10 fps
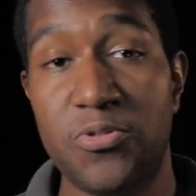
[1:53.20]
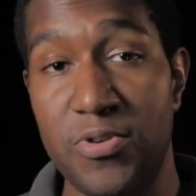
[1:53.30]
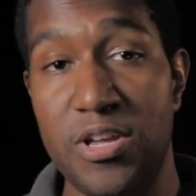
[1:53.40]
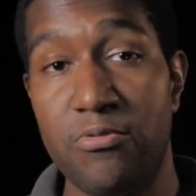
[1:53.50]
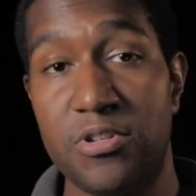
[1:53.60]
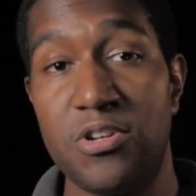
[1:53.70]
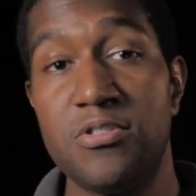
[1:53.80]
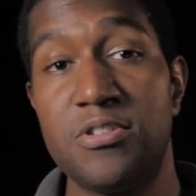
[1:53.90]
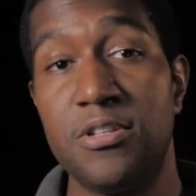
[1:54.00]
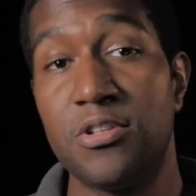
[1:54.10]
3
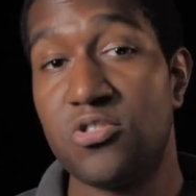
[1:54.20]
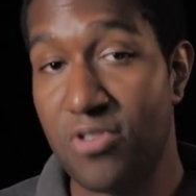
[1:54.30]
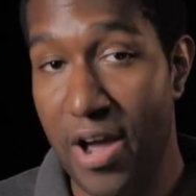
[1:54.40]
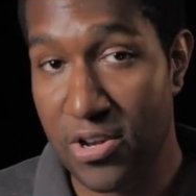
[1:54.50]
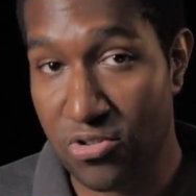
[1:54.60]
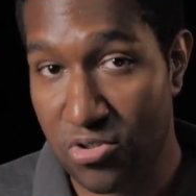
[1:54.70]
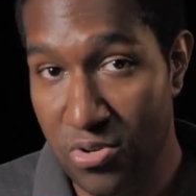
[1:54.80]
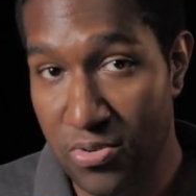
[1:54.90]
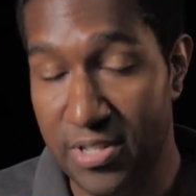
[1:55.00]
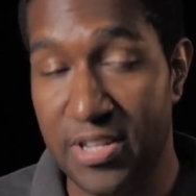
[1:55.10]
returns to the tried and
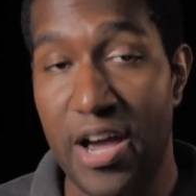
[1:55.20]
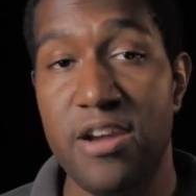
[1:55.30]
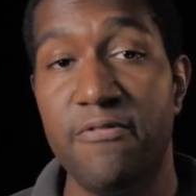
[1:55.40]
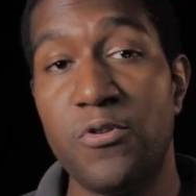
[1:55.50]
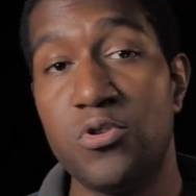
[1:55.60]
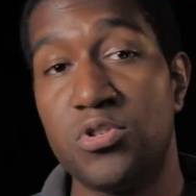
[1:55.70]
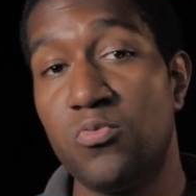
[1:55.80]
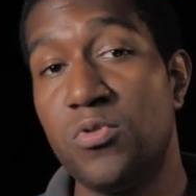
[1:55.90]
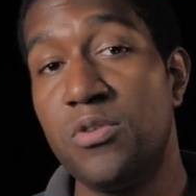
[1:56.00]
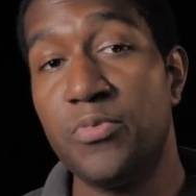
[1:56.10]
true design of
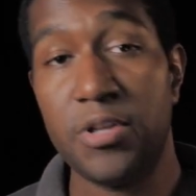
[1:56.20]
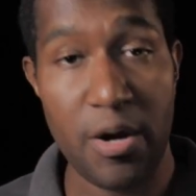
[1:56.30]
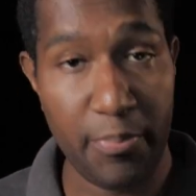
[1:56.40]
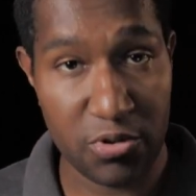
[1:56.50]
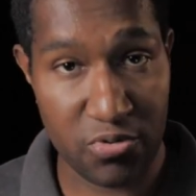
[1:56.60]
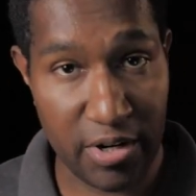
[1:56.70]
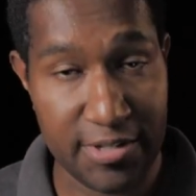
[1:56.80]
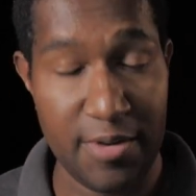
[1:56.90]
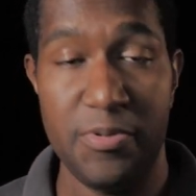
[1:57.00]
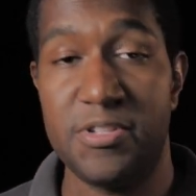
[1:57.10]
version 1 with a couple
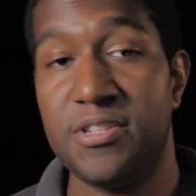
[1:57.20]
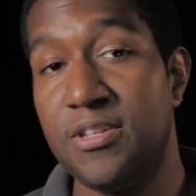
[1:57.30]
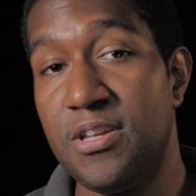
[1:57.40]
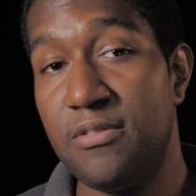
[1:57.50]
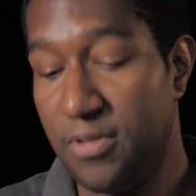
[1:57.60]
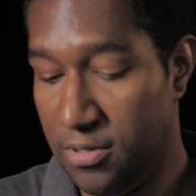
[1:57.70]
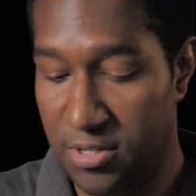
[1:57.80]
tricks up its sleeve,